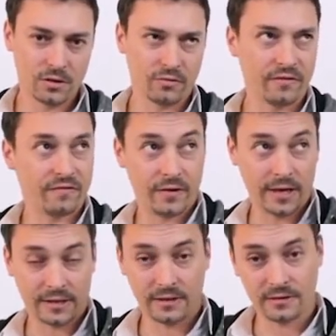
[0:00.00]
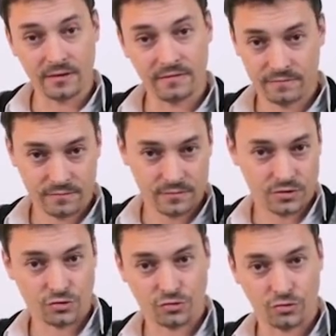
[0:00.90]
reflecting the
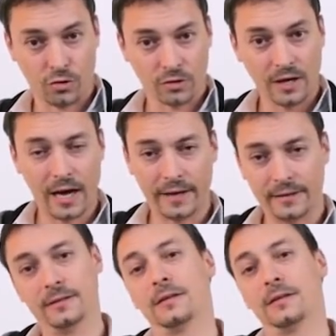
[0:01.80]
strong light.